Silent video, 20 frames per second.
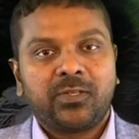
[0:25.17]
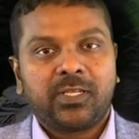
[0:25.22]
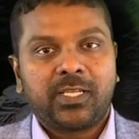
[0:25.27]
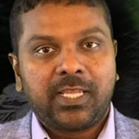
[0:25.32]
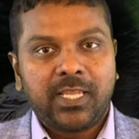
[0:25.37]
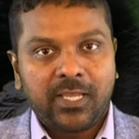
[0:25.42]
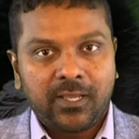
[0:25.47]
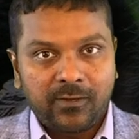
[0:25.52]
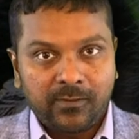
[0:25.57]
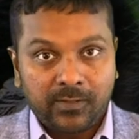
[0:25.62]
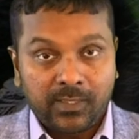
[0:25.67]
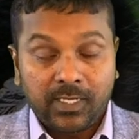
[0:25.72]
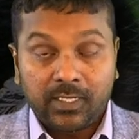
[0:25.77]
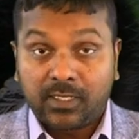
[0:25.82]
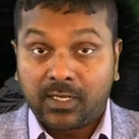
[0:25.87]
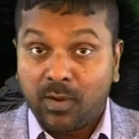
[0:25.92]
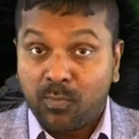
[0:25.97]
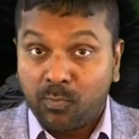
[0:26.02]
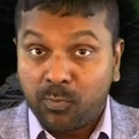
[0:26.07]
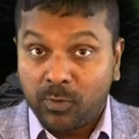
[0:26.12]
give the
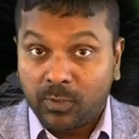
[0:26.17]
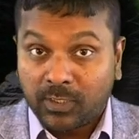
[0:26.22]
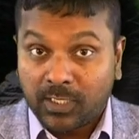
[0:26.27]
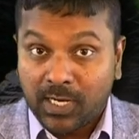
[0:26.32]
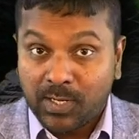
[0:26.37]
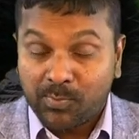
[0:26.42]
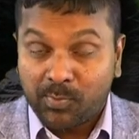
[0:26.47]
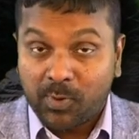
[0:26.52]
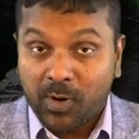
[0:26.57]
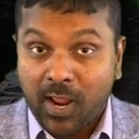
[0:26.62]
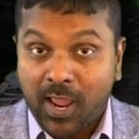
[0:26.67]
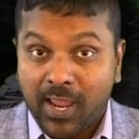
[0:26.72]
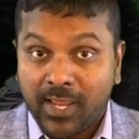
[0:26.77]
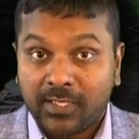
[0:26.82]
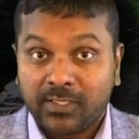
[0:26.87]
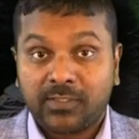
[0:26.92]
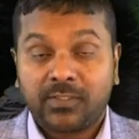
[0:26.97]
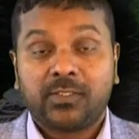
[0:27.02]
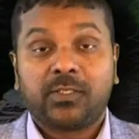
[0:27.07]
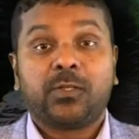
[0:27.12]
Templeton
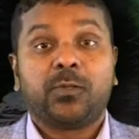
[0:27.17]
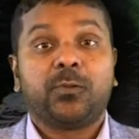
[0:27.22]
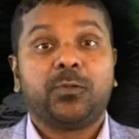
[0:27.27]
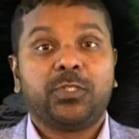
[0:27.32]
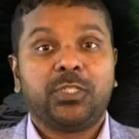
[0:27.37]
Prize to